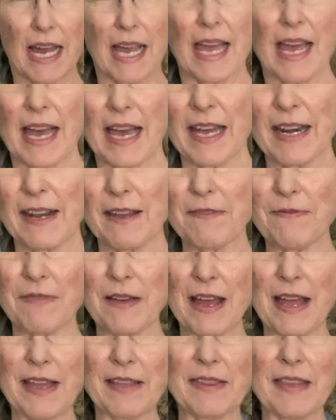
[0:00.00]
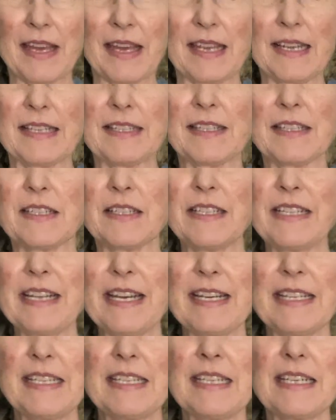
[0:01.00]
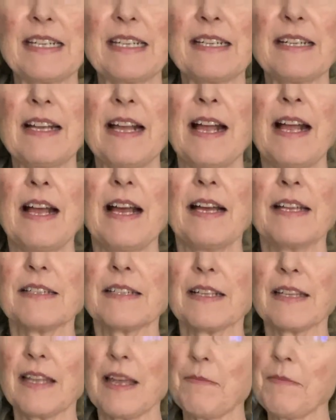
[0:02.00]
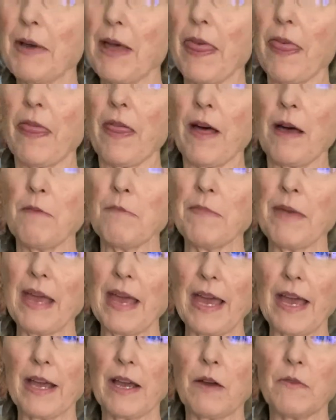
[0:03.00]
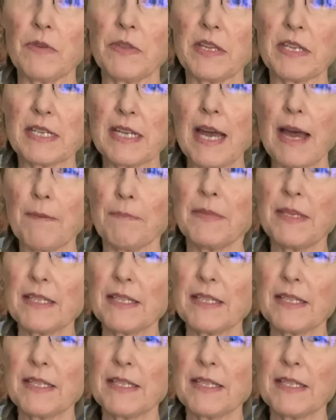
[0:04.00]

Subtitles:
had, I find that it's a good idea to let my thumb hang over the top.